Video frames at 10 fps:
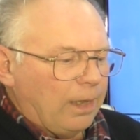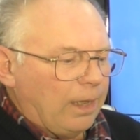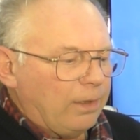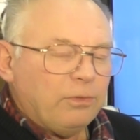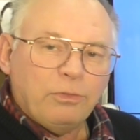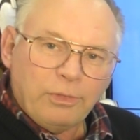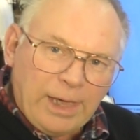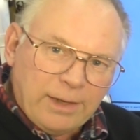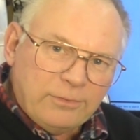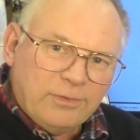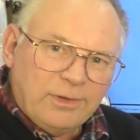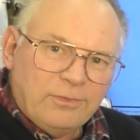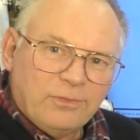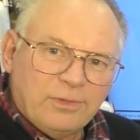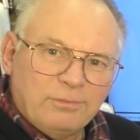And that
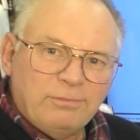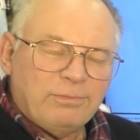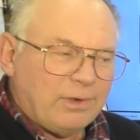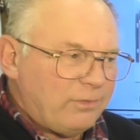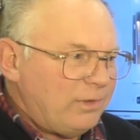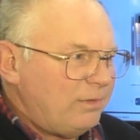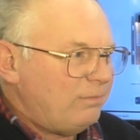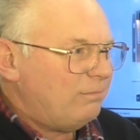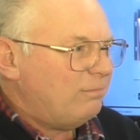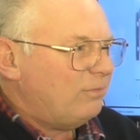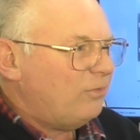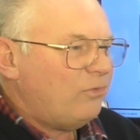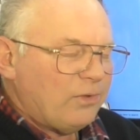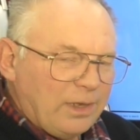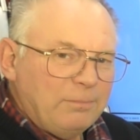is the very
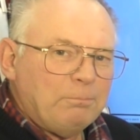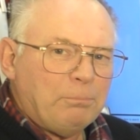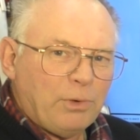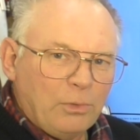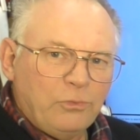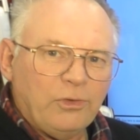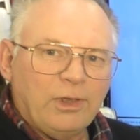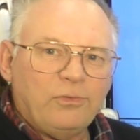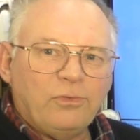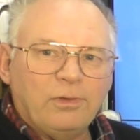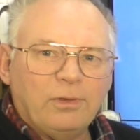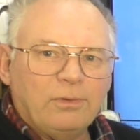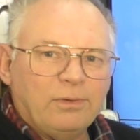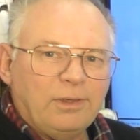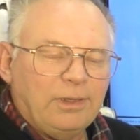same process
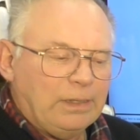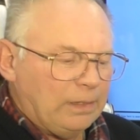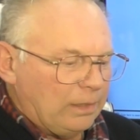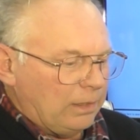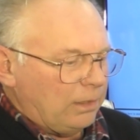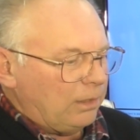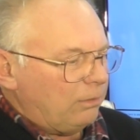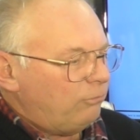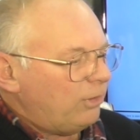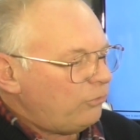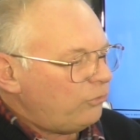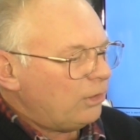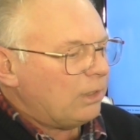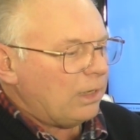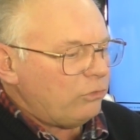that the
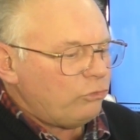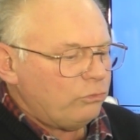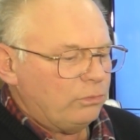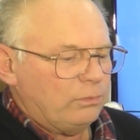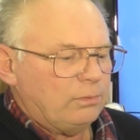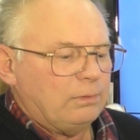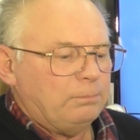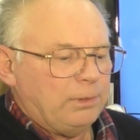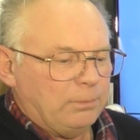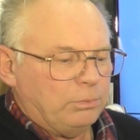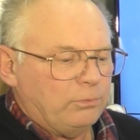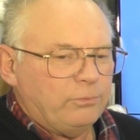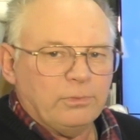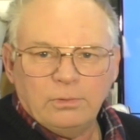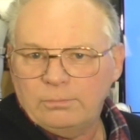investigation people
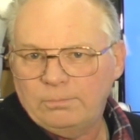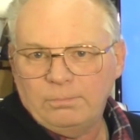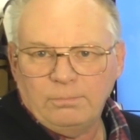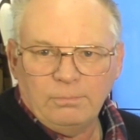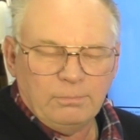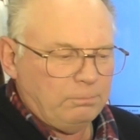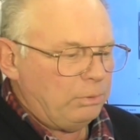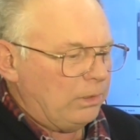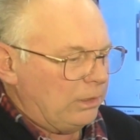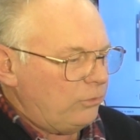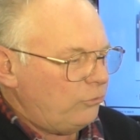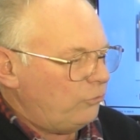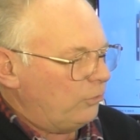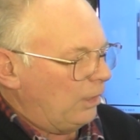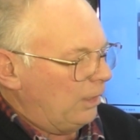for the
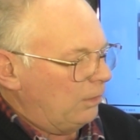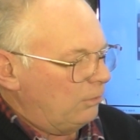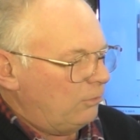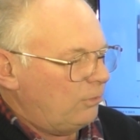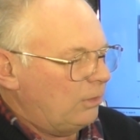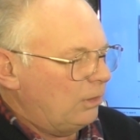police and